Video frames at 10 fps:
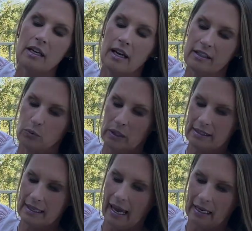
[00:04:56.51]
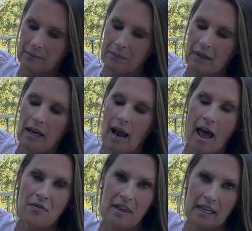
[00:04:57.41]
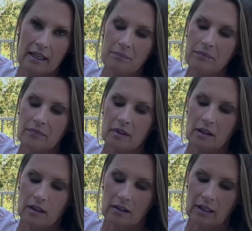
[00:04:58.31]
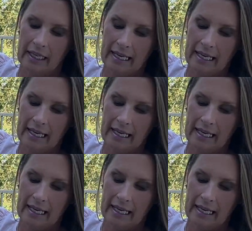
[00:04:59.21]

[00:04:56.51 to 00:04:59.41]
is 1 skein, and then it